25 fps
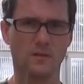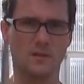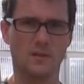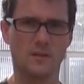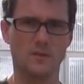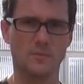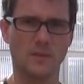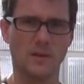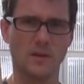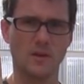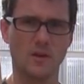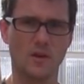
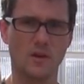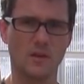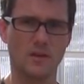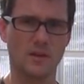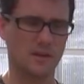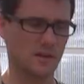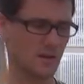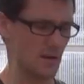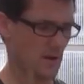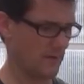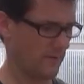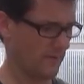It's my
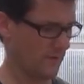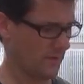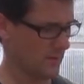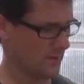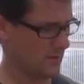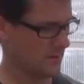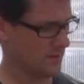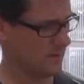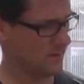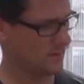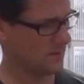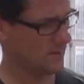gardening knife.
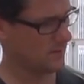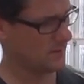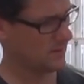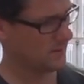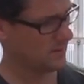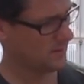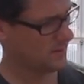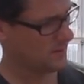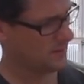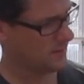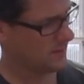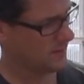
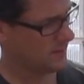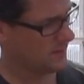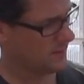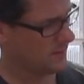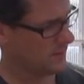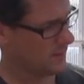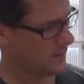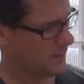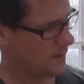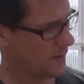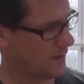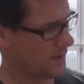
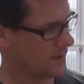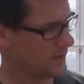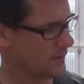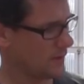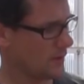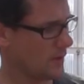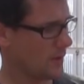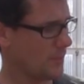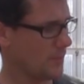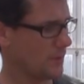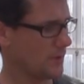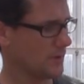Alright,
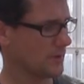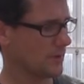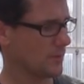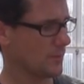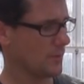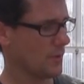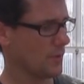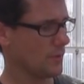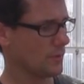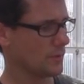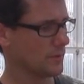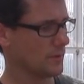so I put some
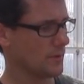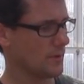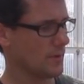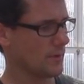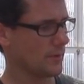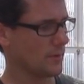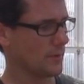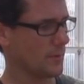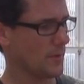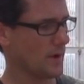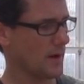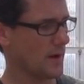holes
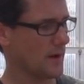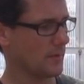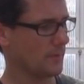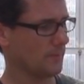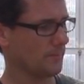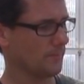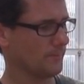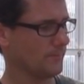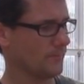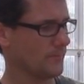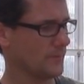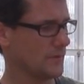along the
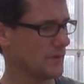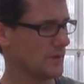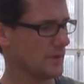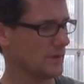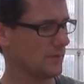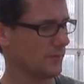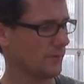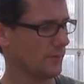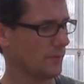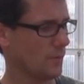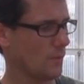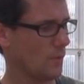bottom
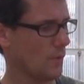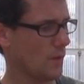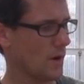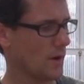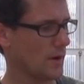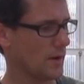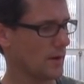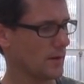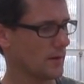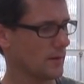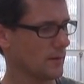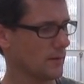just for
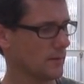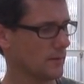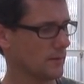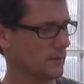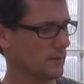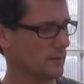water.